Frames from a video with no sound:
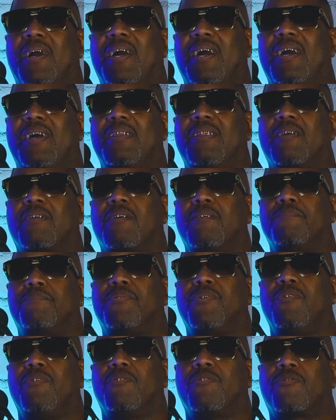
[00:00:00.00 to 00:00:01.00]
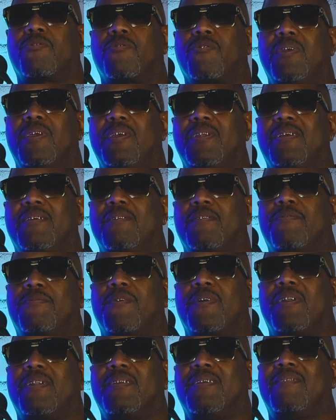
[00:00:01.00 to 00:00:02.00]
behind the computer screen and in
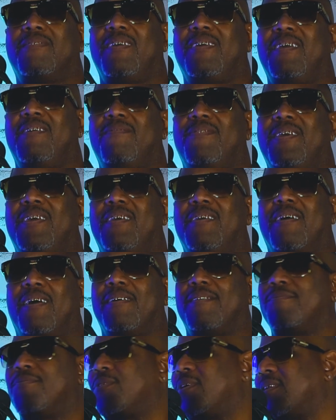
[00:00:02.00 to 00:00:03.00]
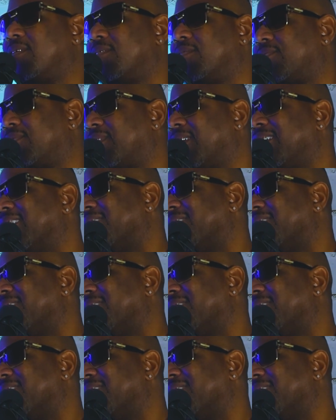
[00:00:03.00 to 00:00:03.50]
front of the TV, in front of the